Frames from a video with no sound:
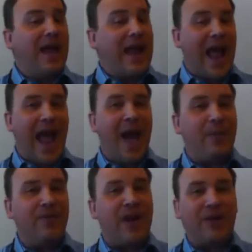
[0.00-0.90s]
Now, App
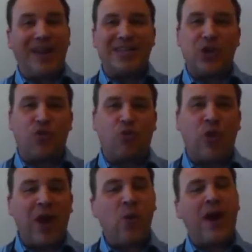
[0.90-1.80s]
Inventor is a
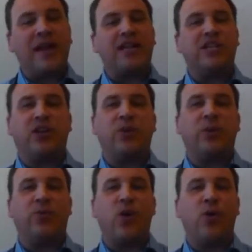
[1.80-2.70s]
great way to get started
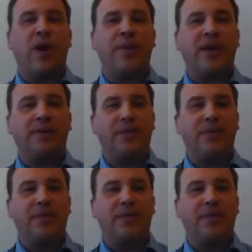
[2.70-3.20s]
with programming.